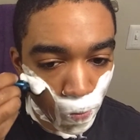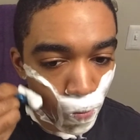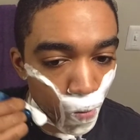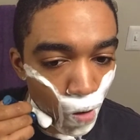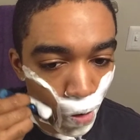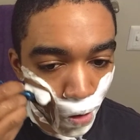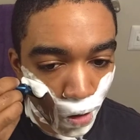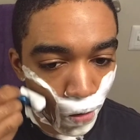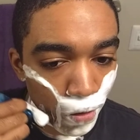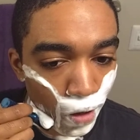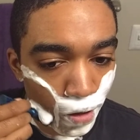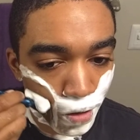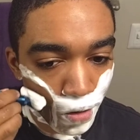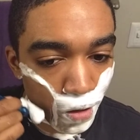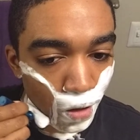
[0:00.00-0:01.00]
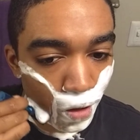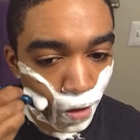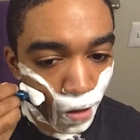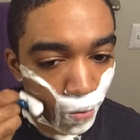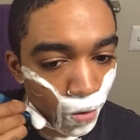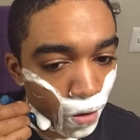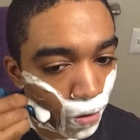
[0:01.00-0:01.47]
There we go, that's the
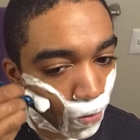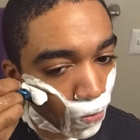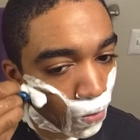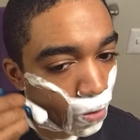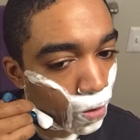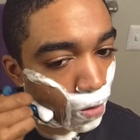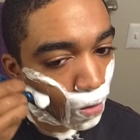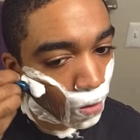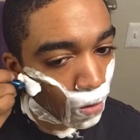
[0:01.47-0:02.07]
glide I'm looking for.